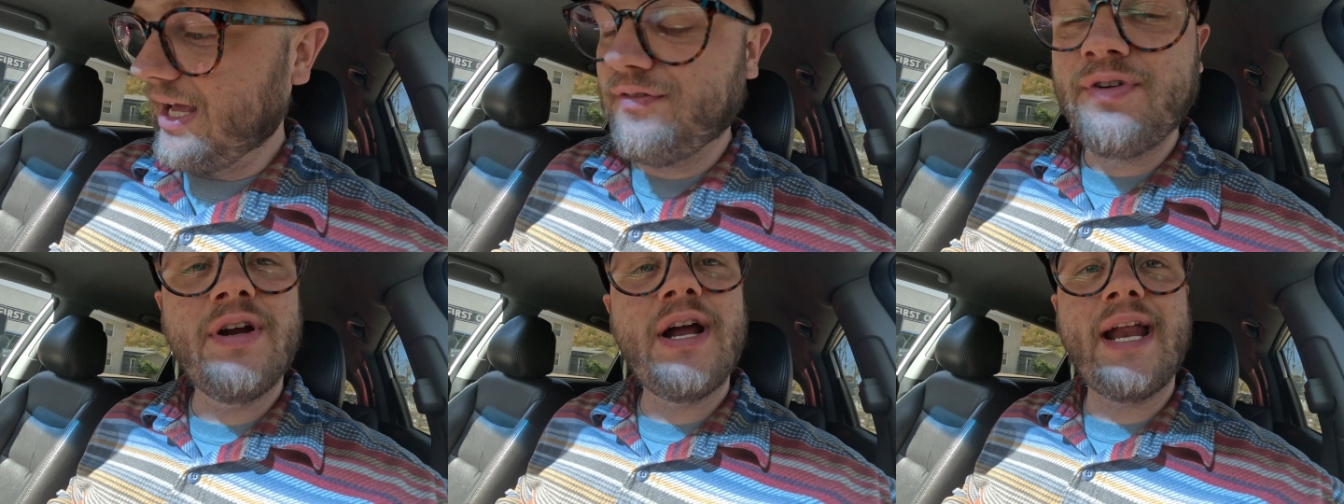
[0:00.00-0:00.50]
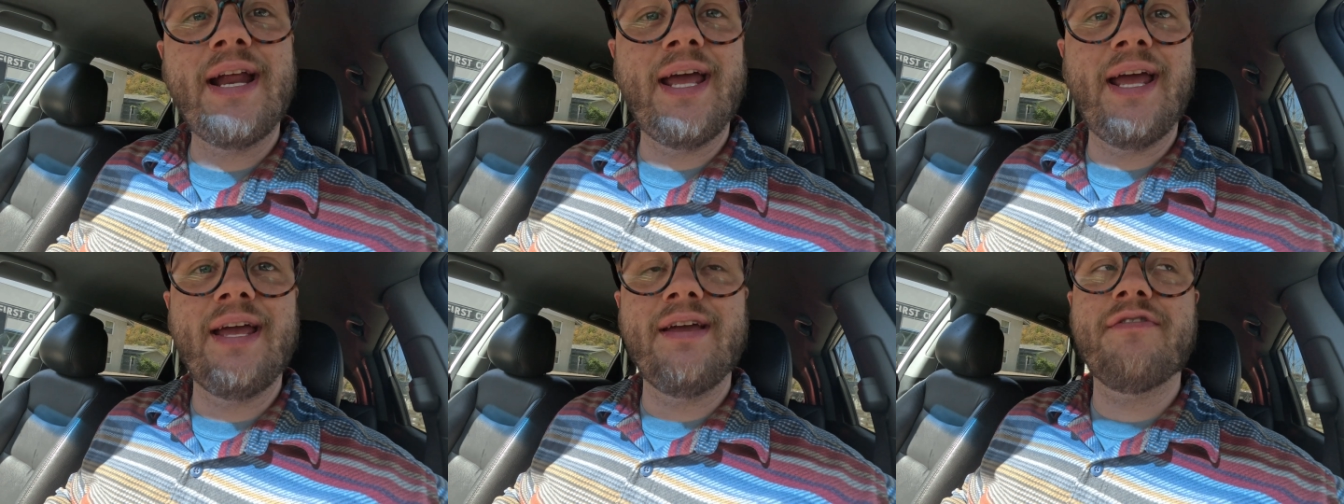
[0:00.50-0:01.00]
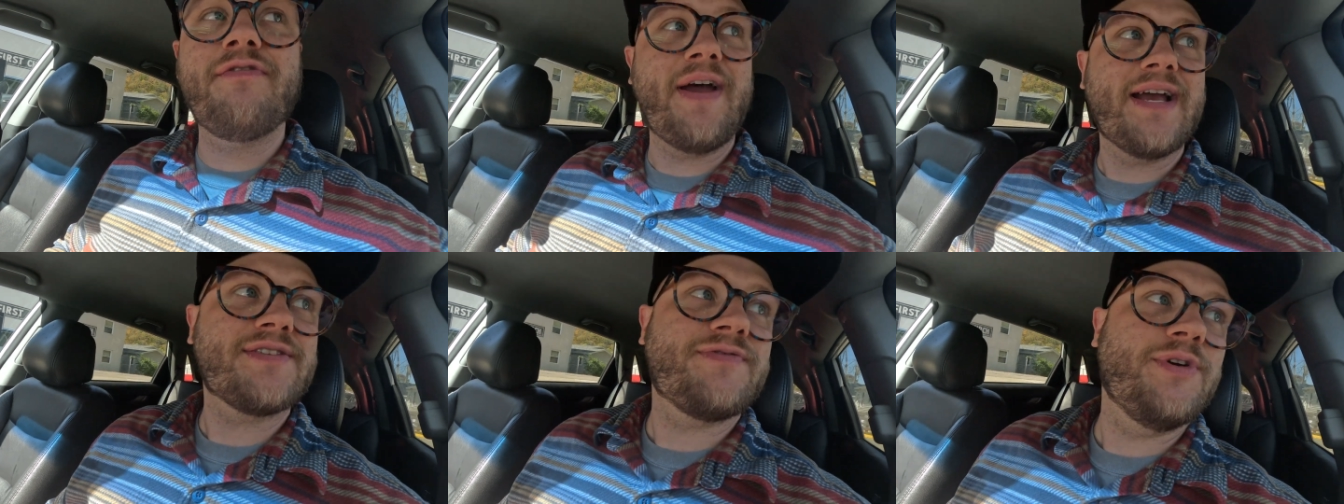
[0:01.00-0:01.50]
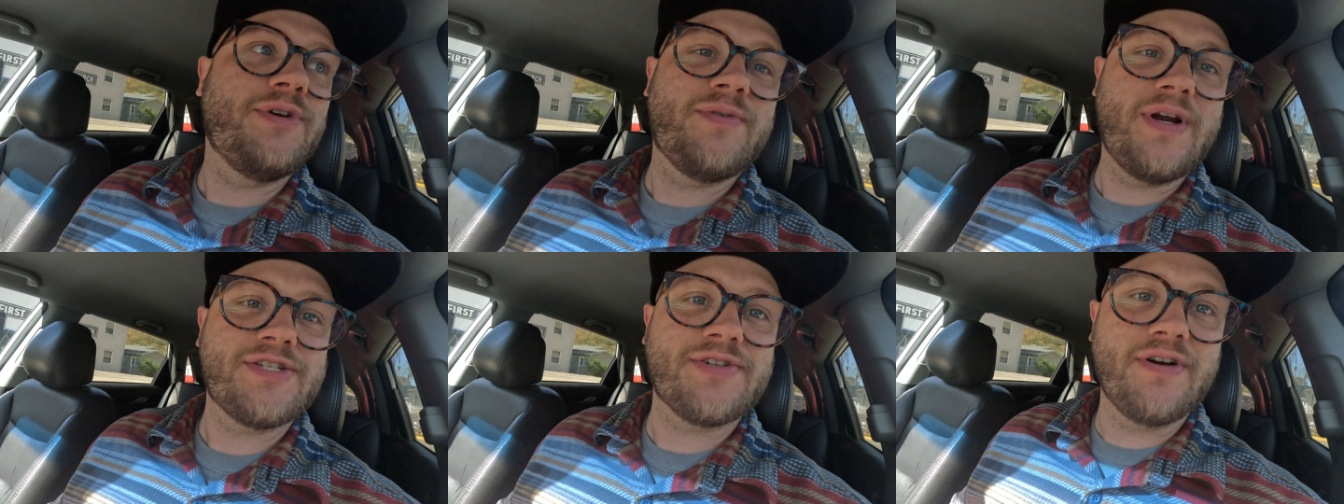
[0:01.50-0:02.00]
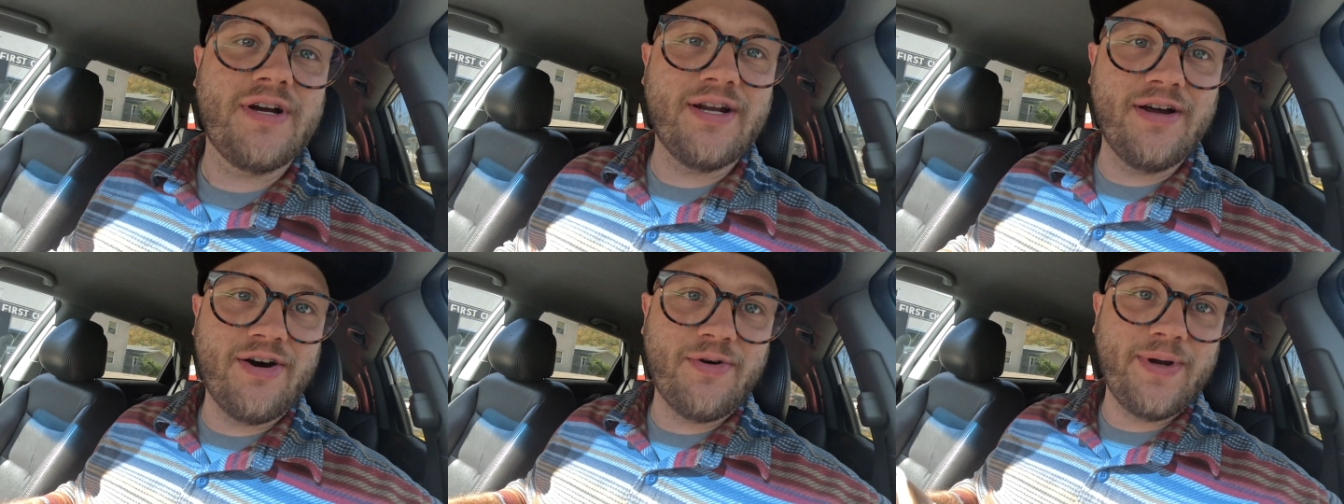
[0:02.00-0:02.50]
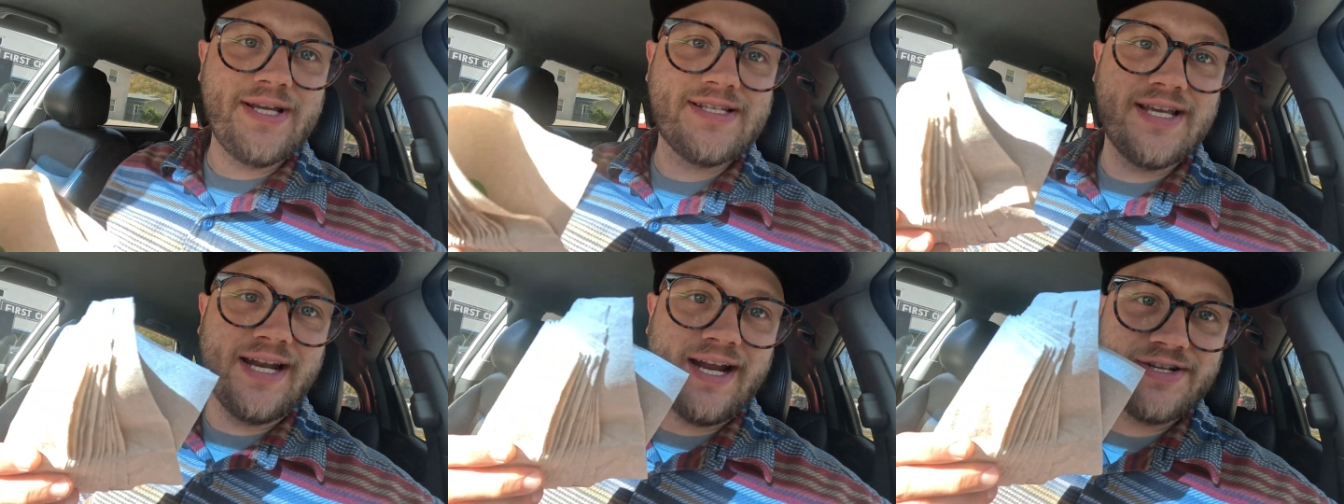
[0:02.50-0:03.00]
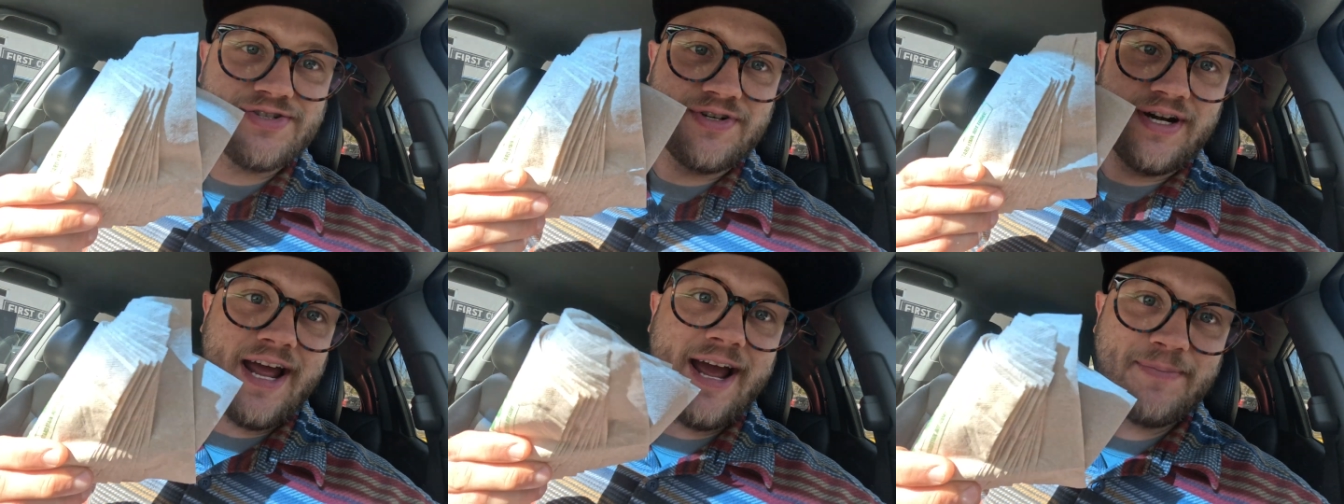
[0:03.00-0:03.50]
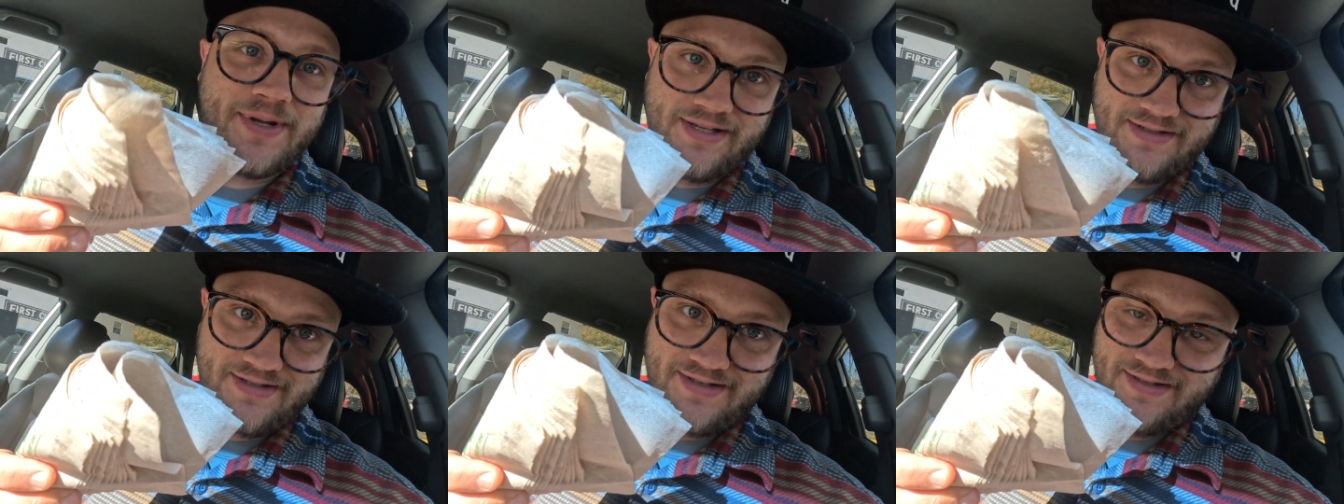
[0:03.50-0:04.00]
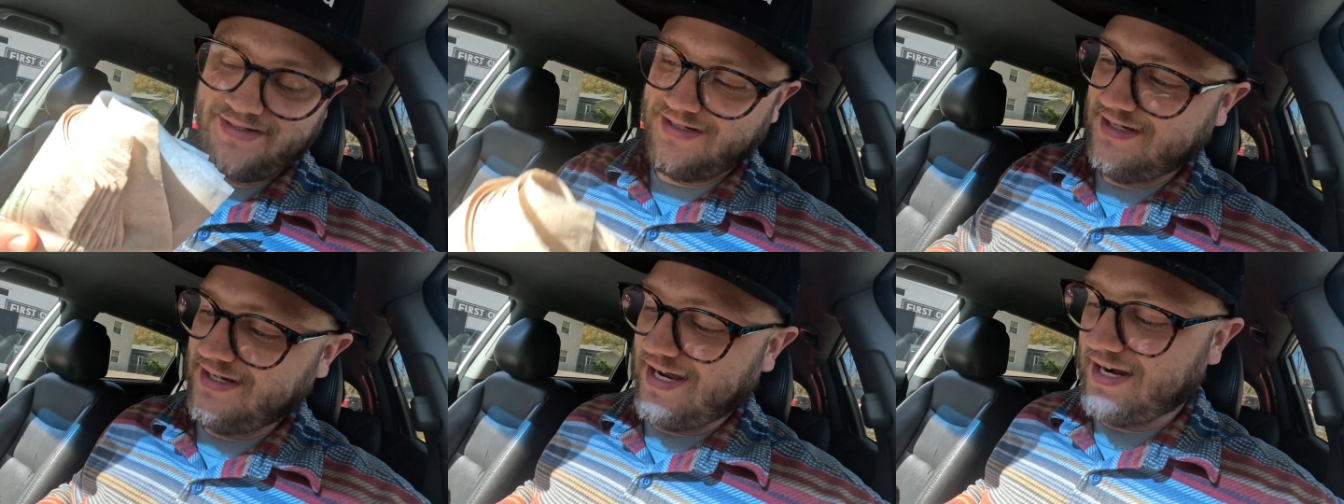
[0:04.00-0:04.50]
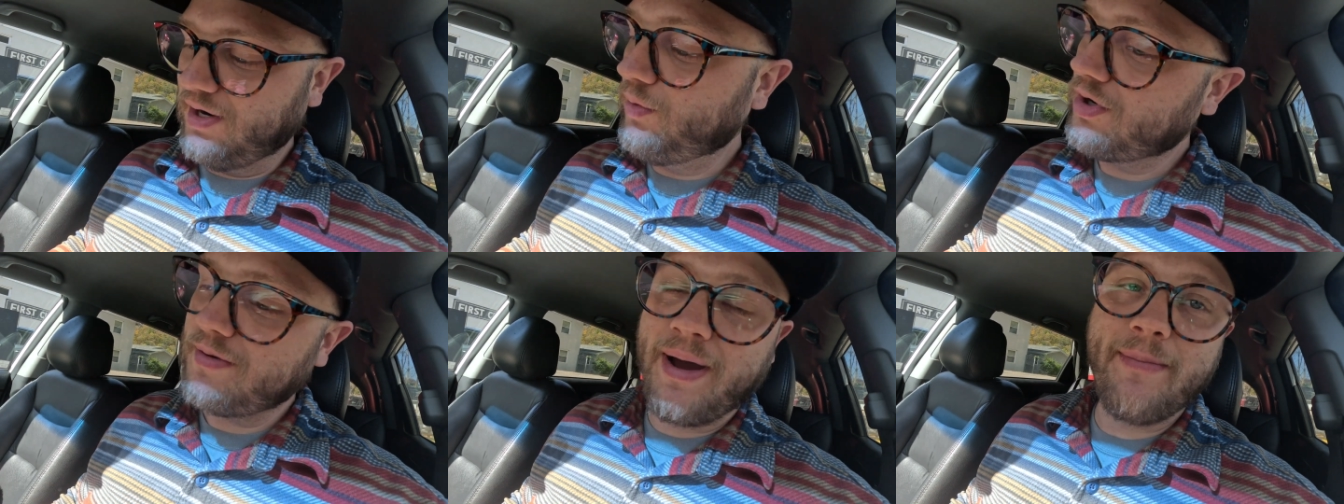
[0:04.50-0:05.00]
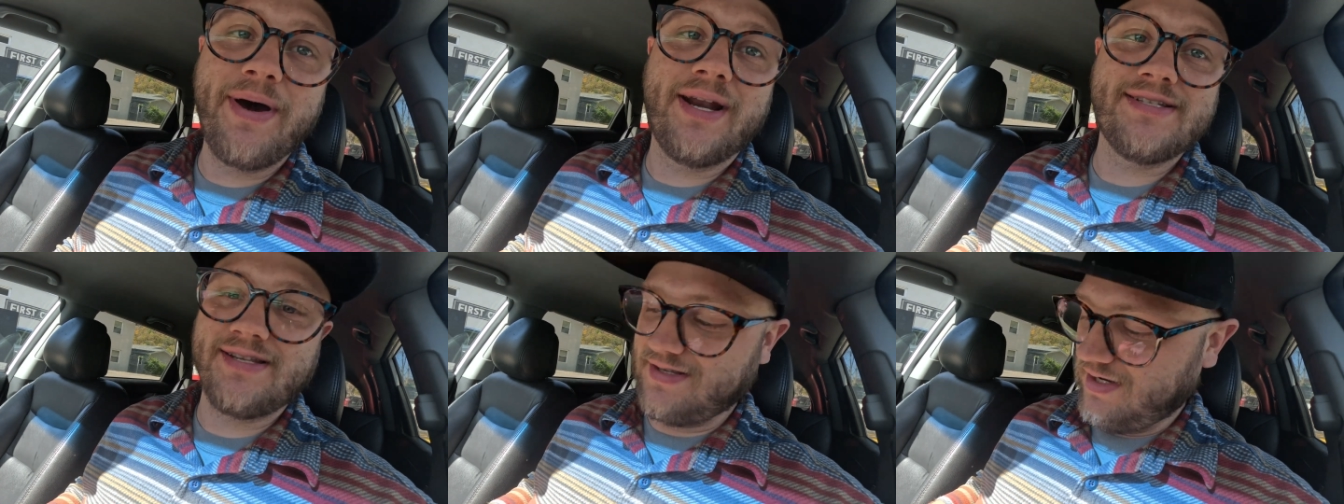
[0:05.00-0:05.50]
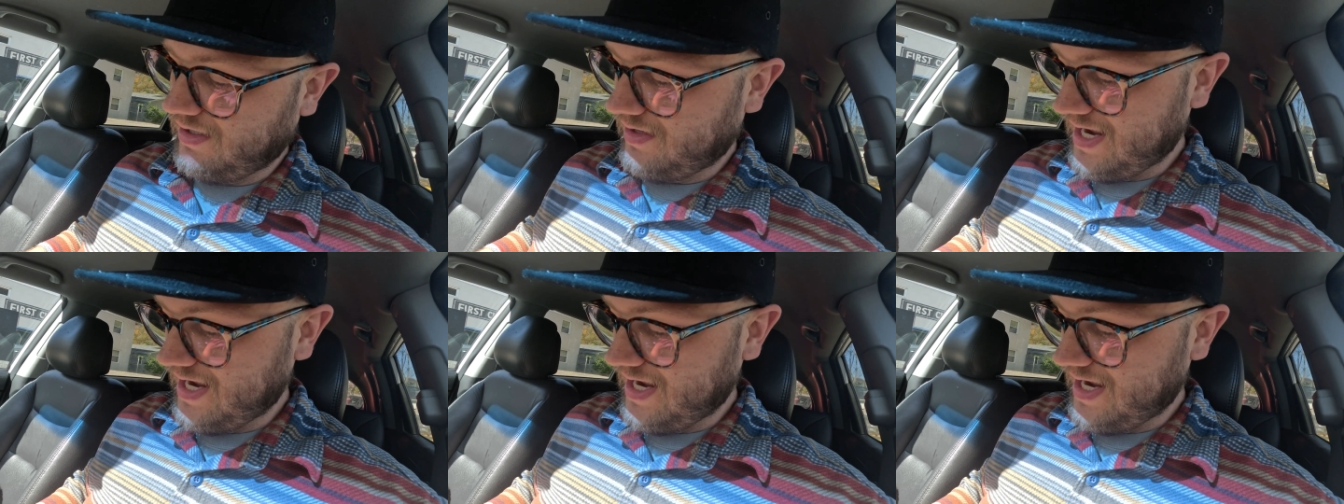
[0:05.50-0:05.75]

if you're at a fast food restaurant, always get extra napkins. I know one of my buddies is gonna